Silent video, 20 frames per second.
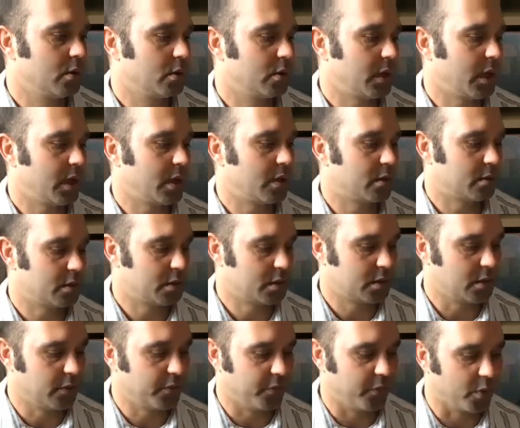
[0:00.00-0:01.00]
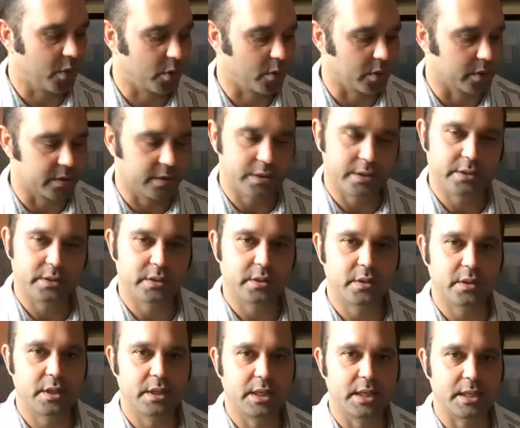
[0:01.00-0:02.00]
Let's go forwards. Let's go to
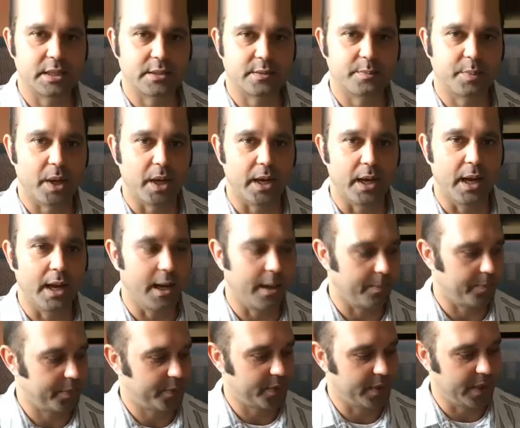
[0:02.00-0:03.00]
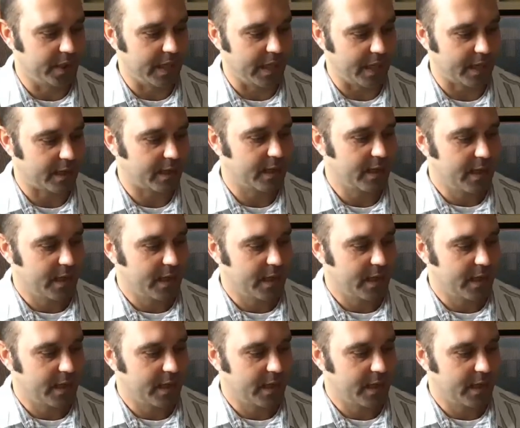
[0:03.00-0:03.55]
the next spot up the neck,